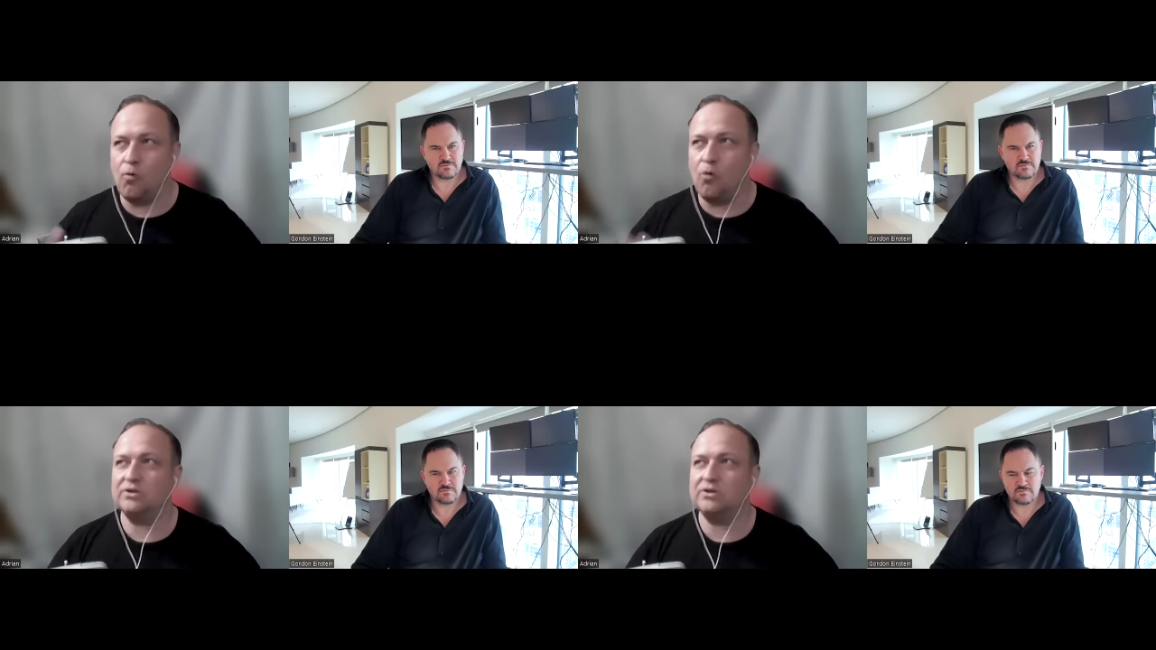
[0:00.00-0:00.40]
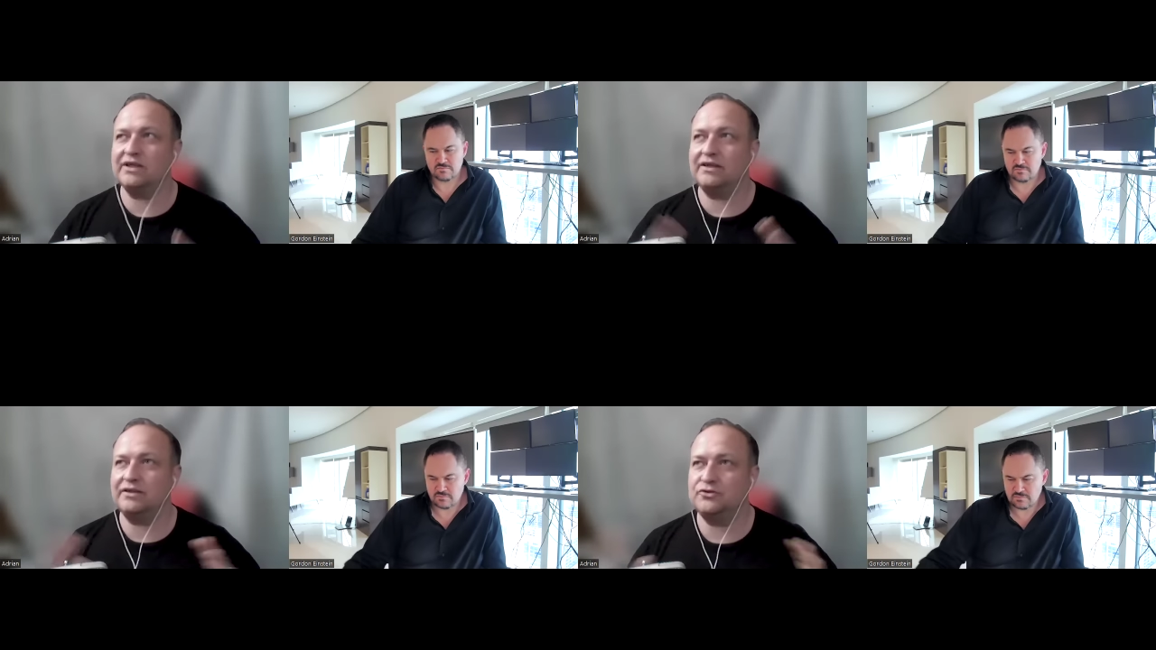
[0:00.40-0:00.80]

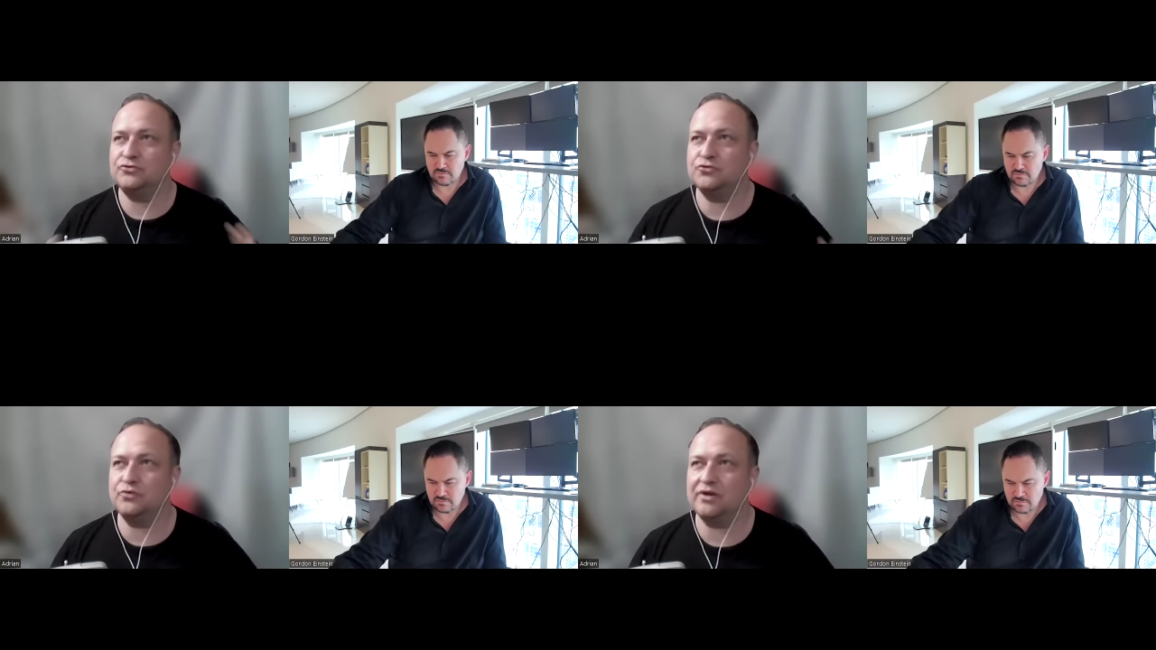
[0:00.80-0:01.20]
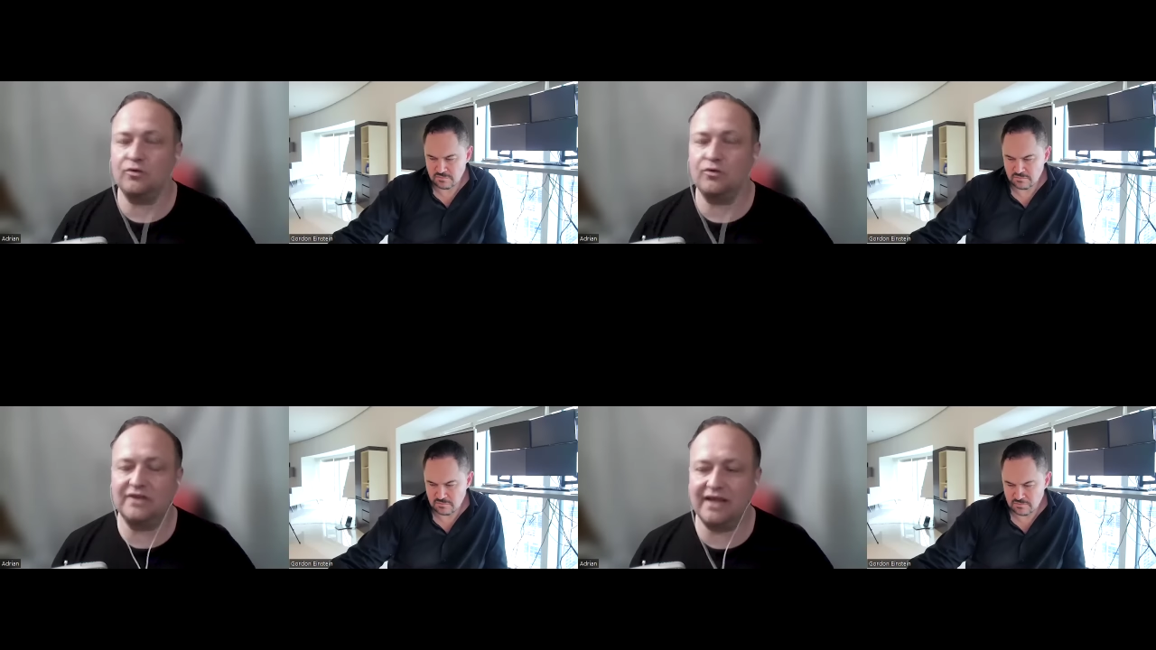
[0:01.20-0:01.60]
Speaker 1: only do
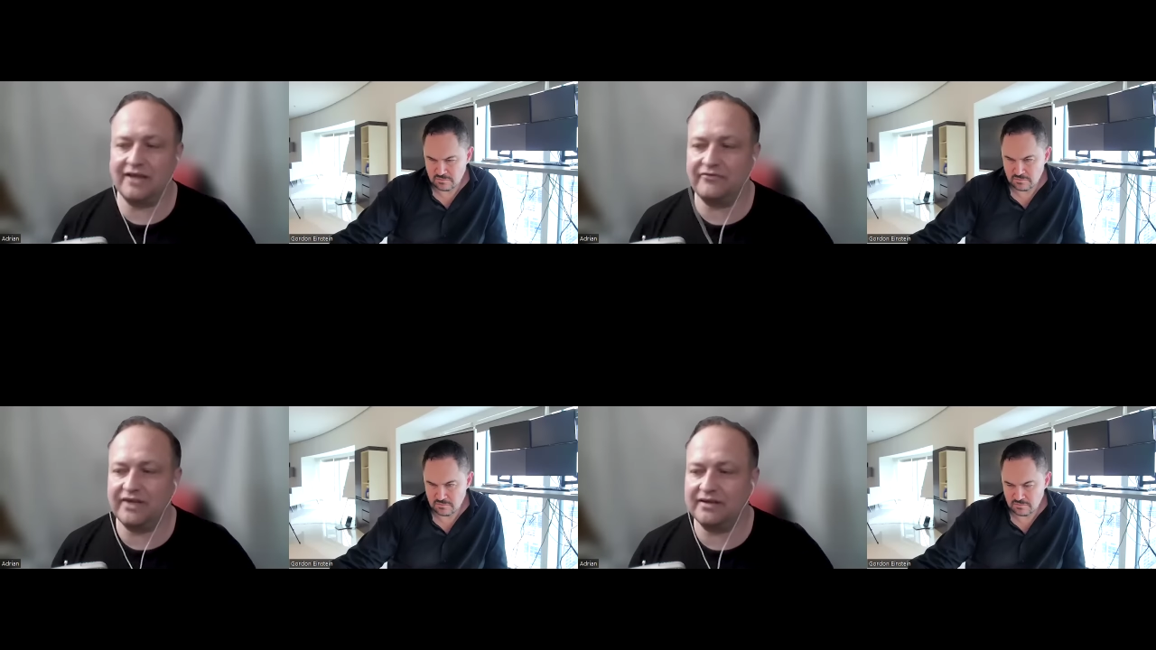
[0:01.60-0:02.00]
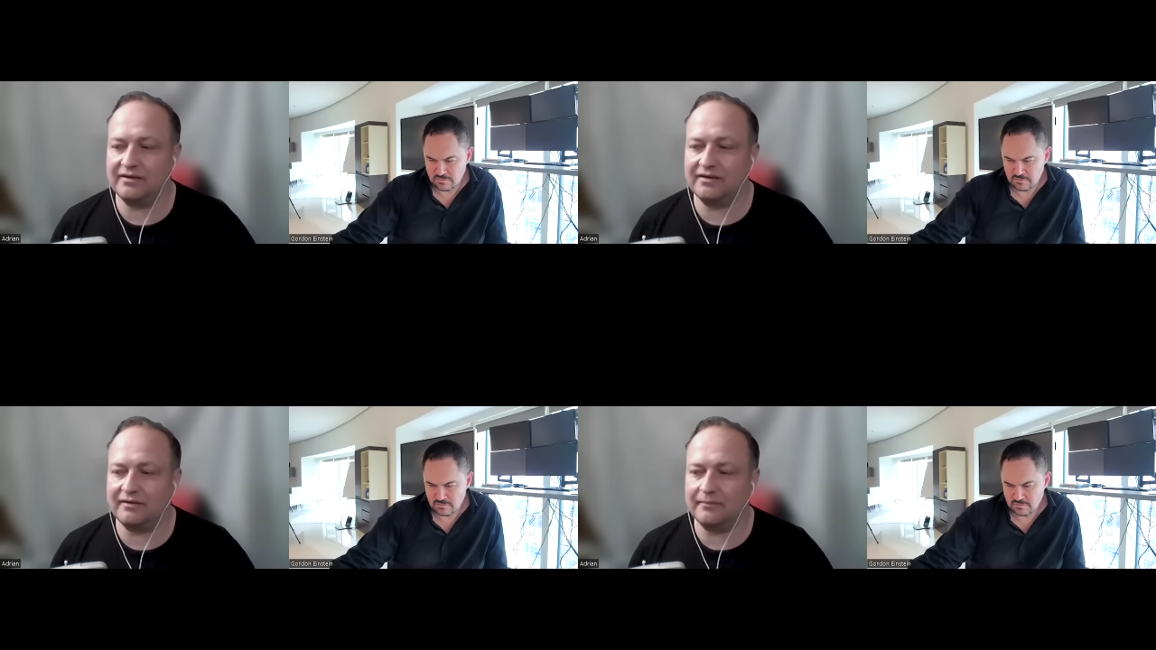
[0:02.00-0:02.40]
only having
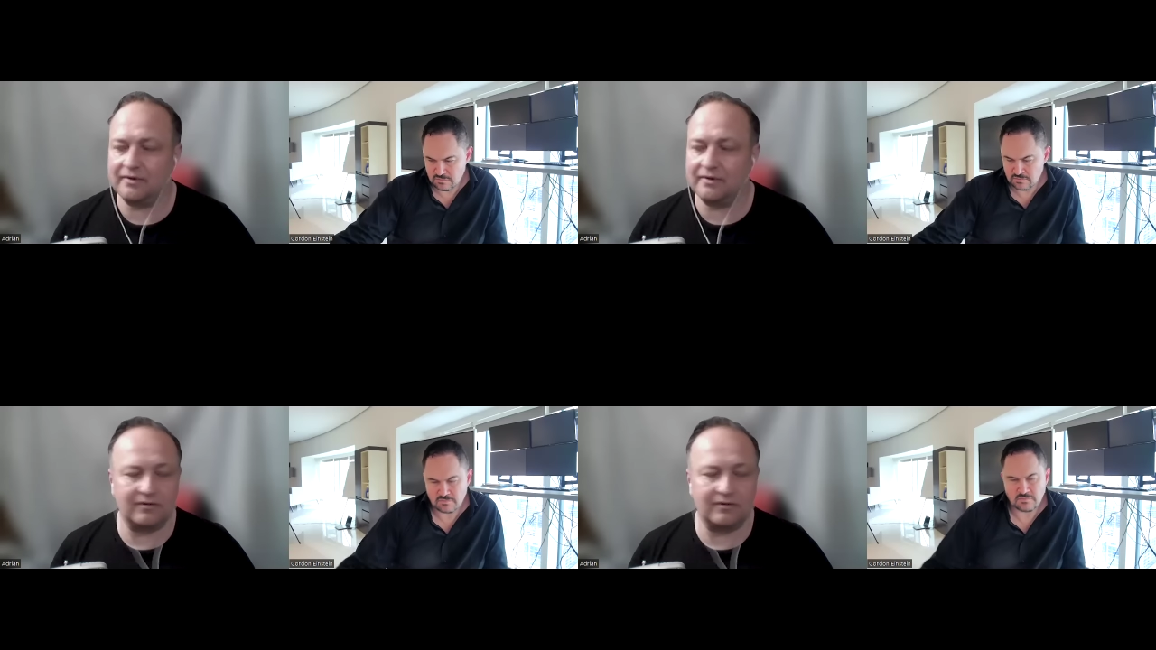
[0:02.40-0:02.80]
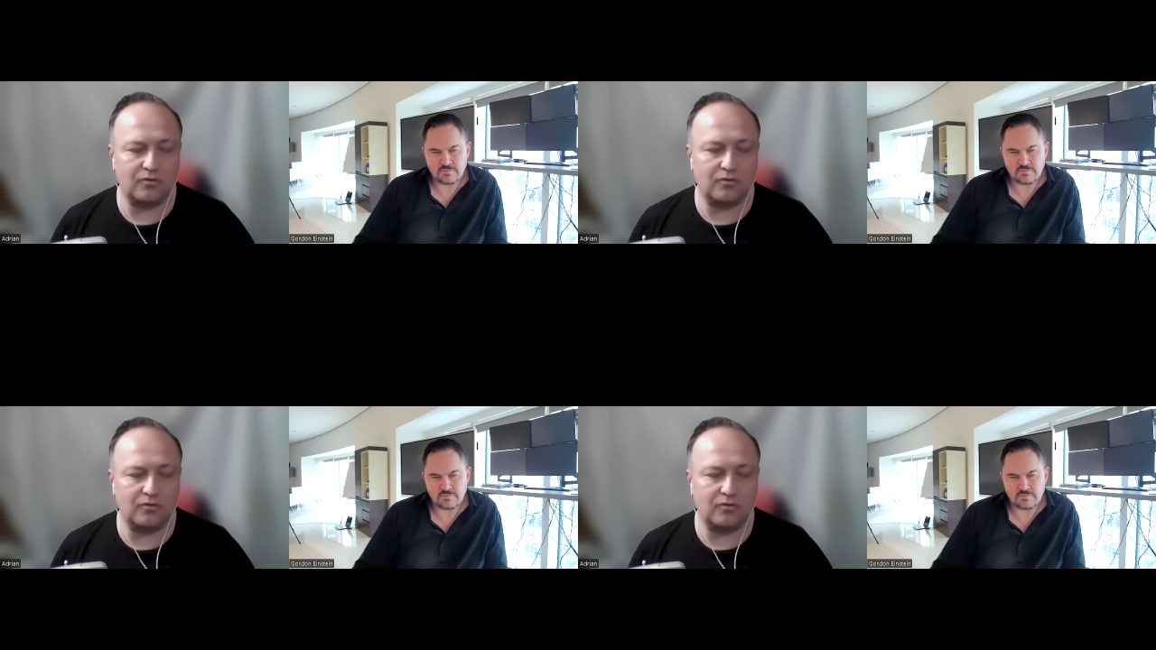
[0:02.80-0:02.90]
um, uh,